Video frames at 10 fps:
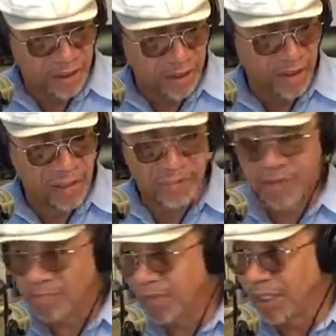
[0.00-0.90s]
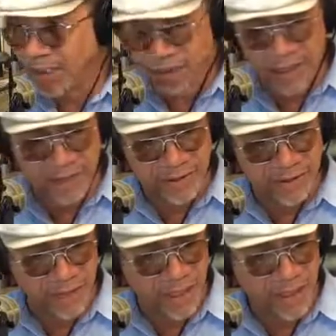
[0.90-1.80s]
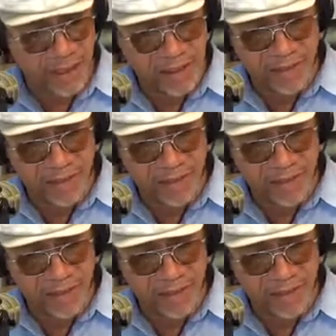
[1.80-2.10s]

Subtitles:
therapist, but needless to say, he